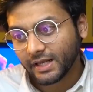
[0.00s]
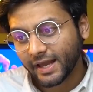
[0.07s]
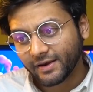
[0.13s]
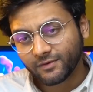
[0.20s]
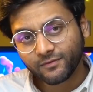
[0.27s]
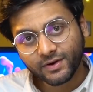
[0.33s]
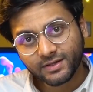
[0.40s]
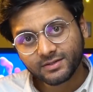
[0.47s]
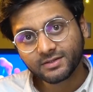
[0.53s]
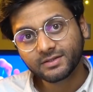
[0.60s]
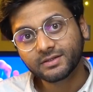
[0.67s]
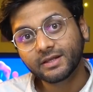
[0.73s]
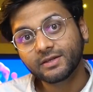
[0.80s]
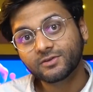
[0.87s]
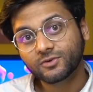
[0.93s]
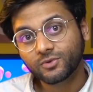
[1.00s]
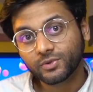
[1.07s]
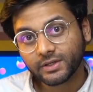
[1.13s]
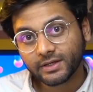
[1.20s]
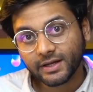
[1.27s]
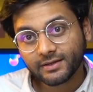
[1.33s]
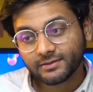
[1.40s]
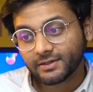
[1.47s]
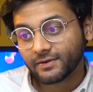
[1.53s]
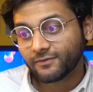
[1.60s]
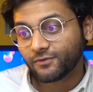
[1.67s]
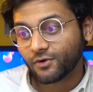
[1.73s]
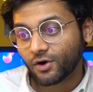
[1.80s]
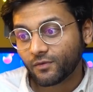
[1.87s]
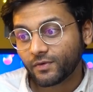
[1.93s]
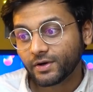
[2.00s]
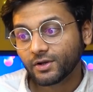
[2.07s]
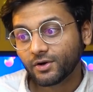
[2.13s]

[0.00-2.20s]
And once they scrutinize, they forward